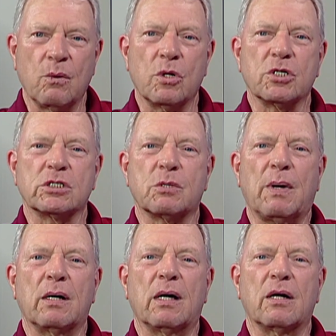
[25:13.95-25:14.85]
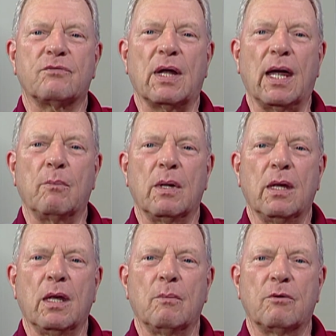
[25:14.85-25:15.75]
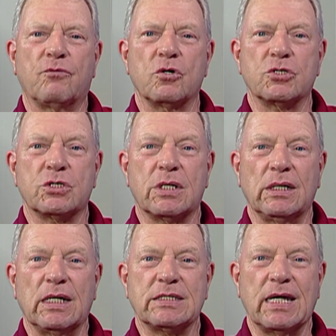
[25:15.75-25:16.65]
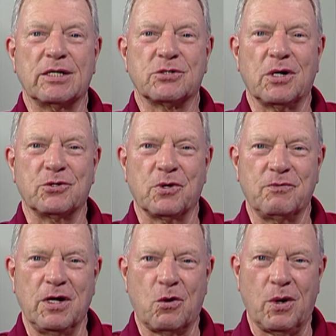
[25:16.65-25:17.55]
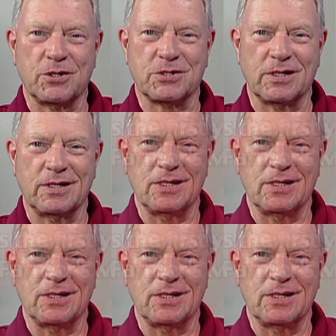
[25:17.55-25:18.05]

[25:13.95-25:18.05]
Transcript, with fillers: We're just about out of time, but first let's answer a trivia question.